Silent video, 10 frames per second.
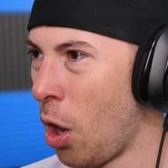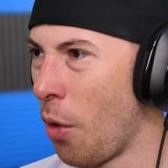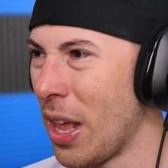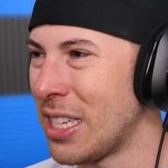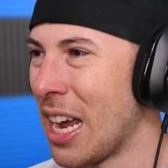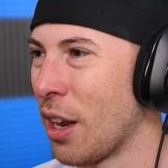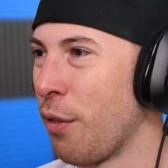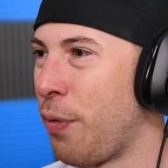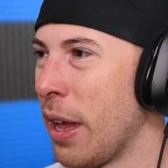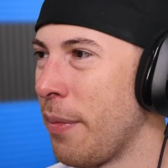Oh, that's not
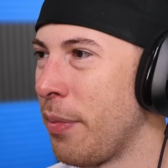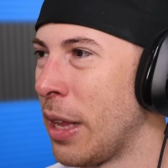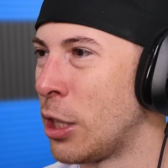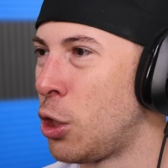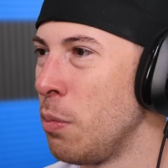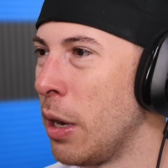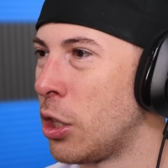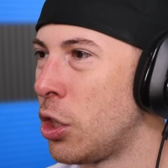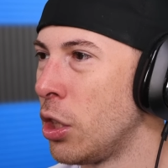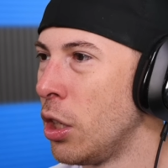gonna fit. That's too
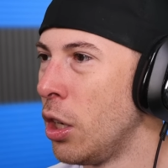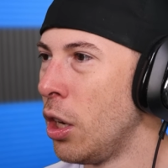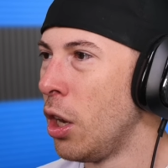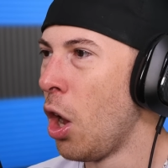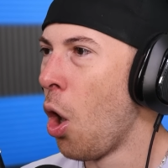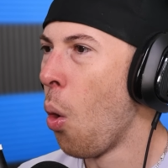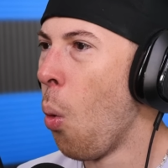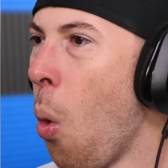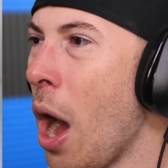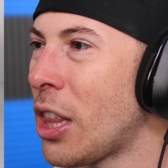much.
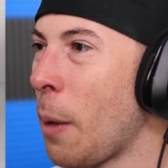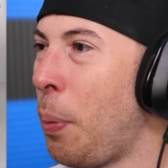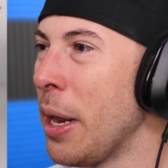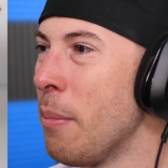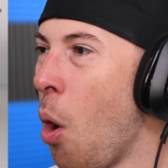What? They're putting